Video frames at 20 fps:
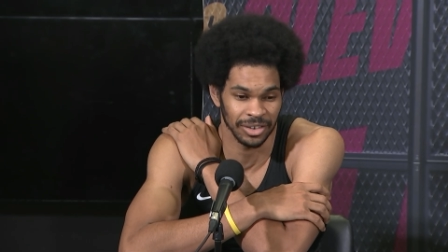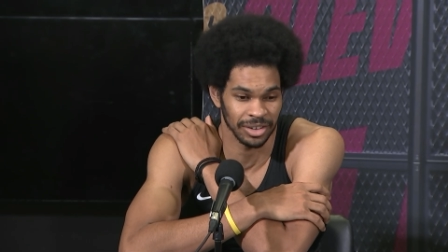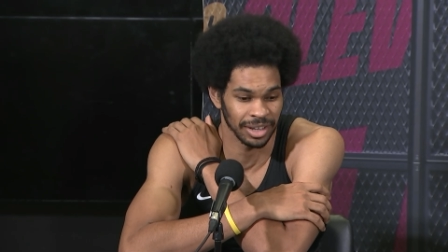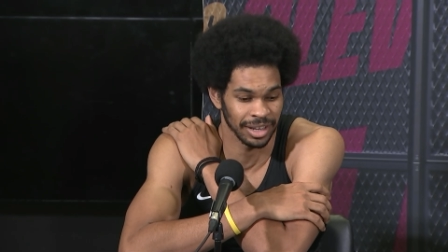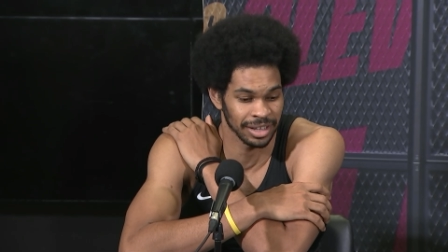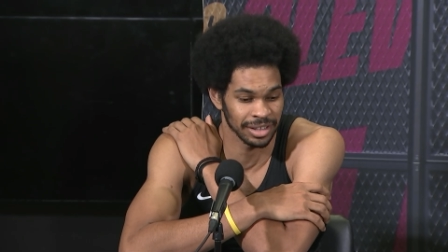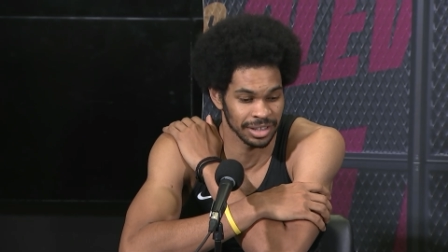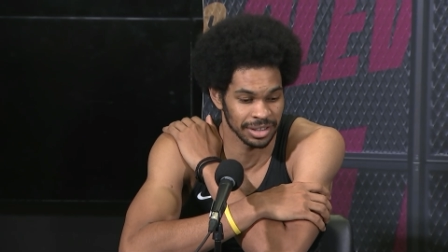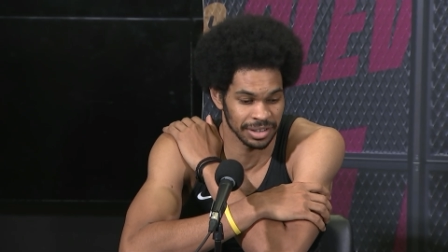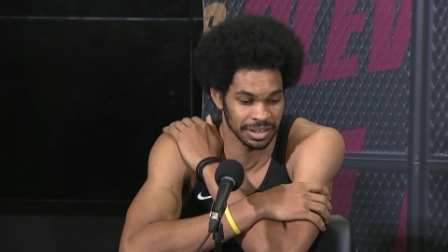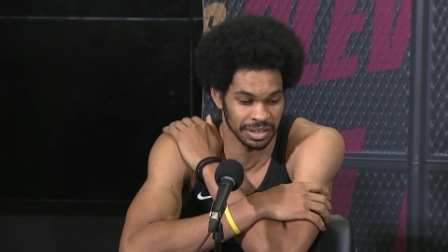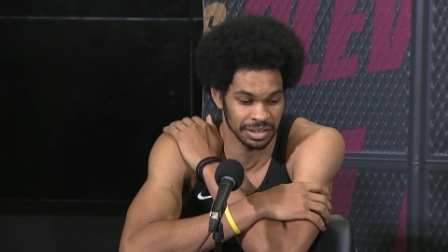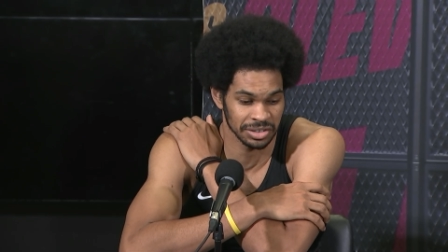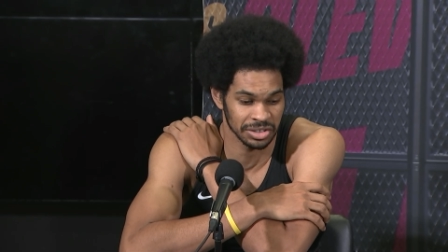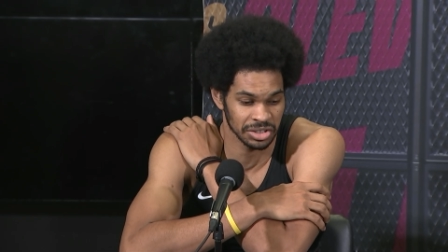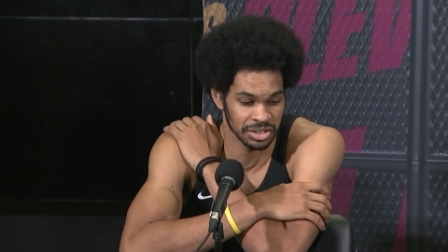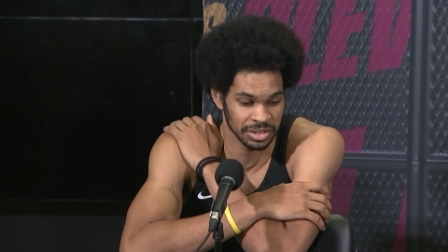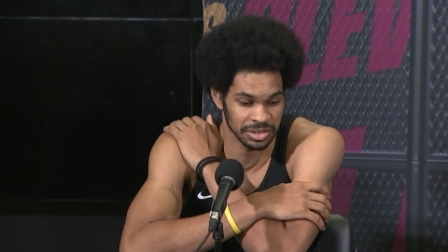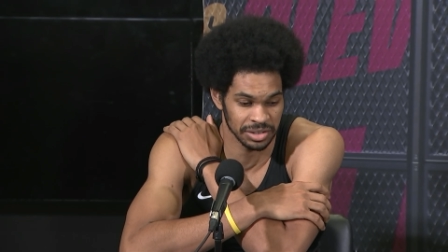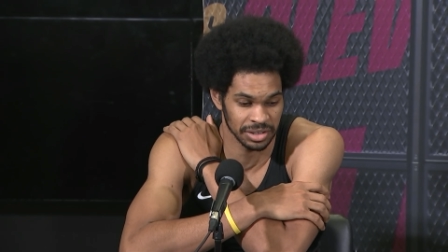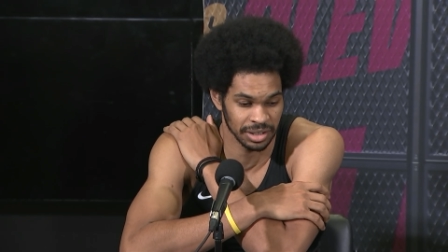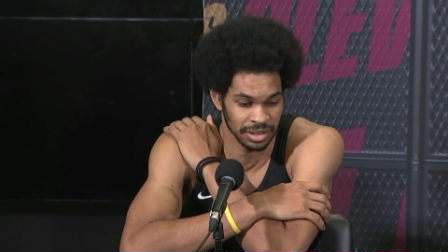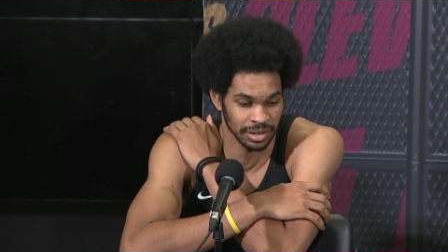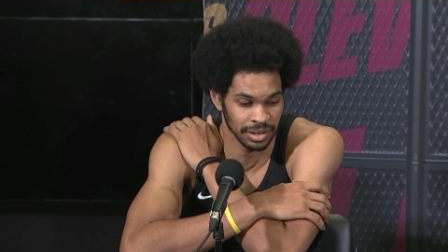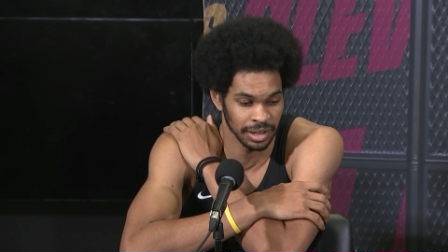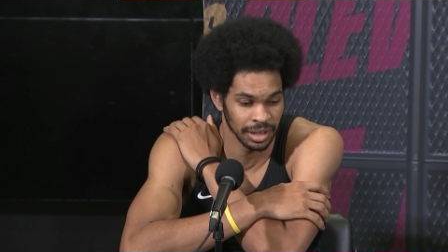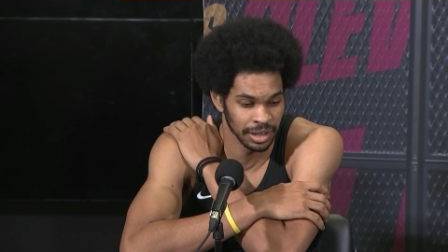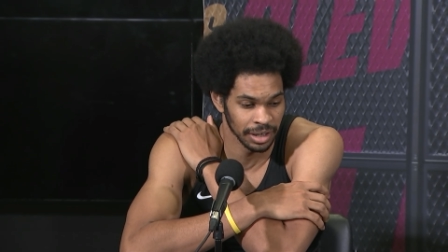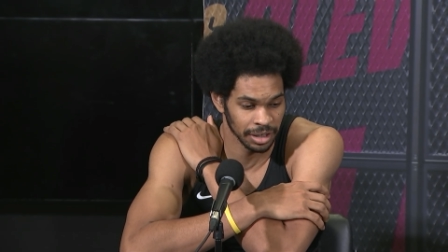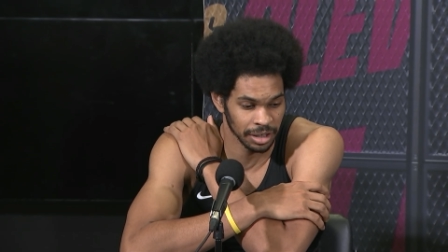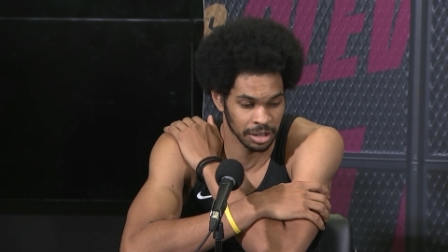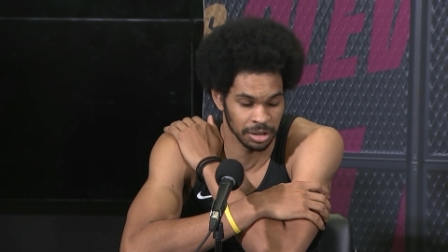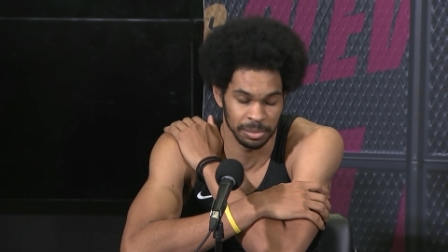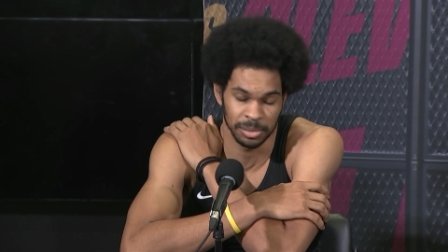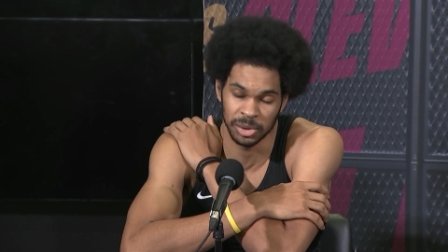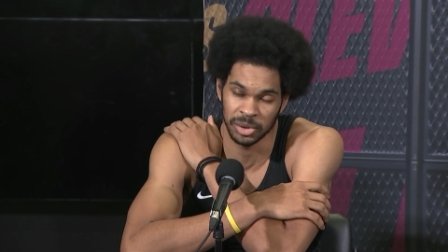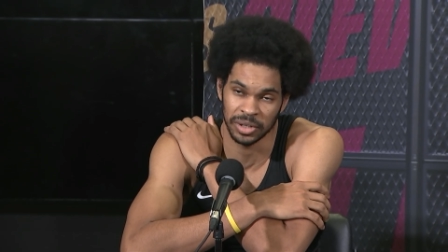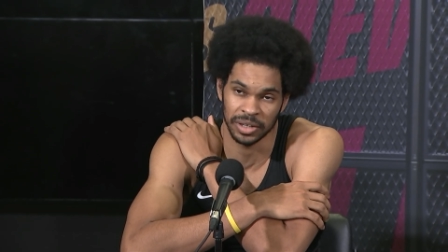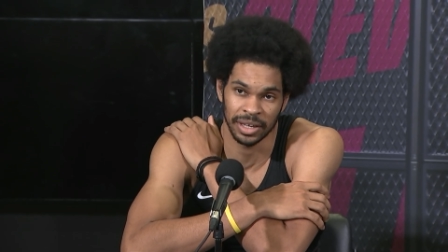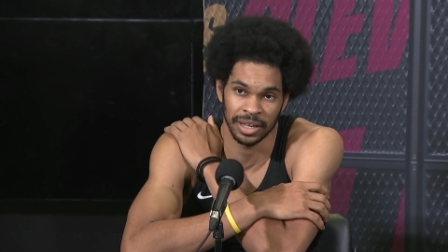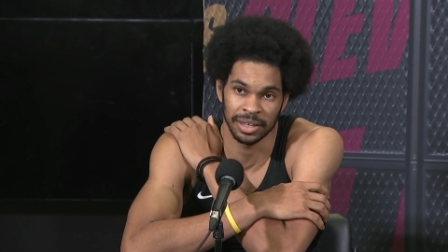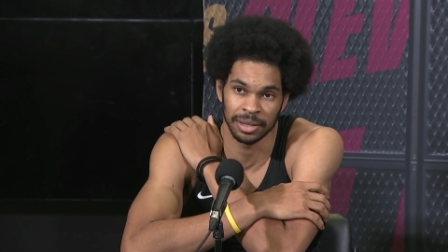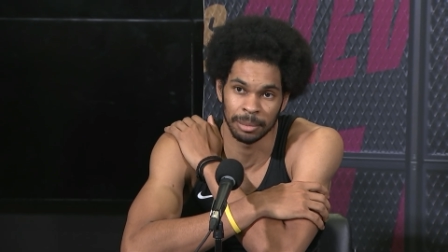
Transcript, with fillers: A lot of things just to communicate